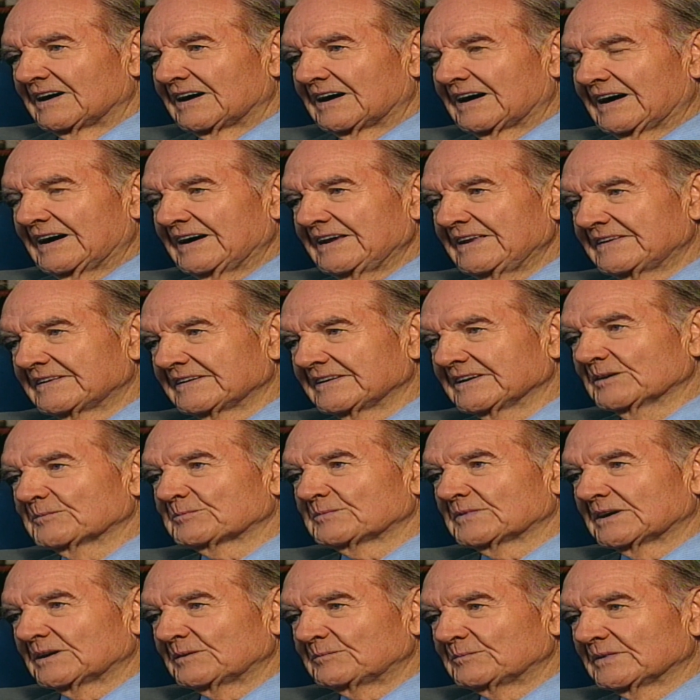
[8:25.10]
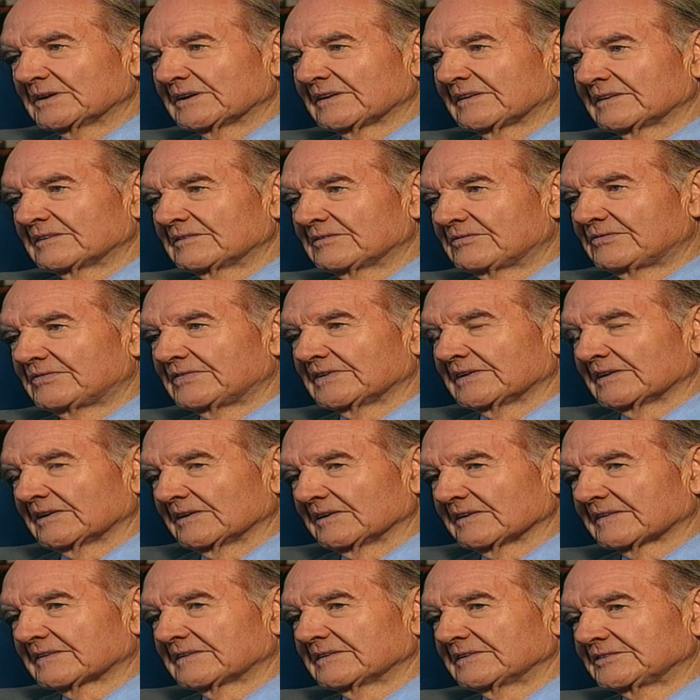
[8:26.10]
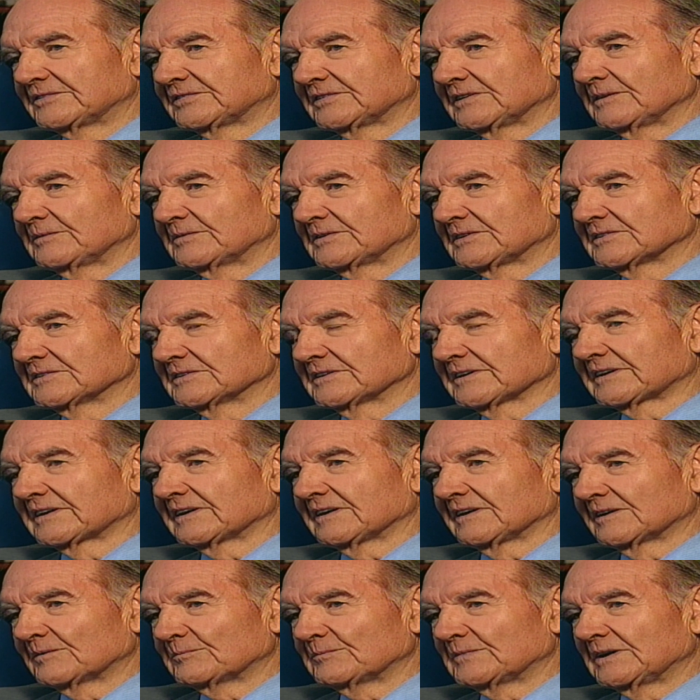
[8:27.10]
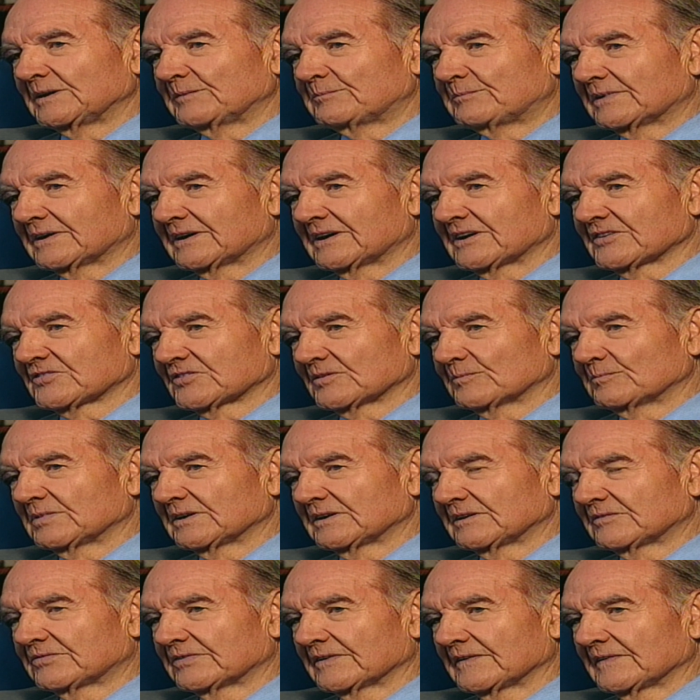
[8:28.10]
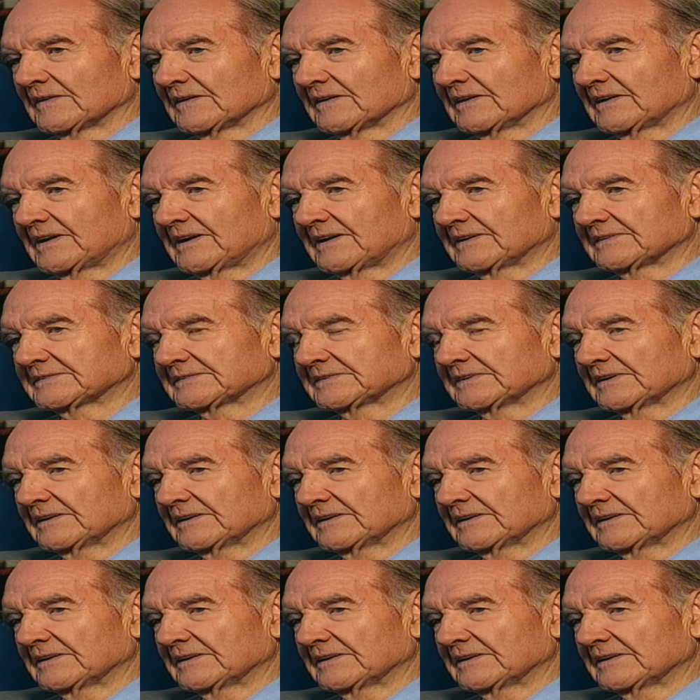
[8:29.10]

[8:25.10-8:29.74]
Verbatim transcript: I think my mother felt that she was looking at me possibly for the last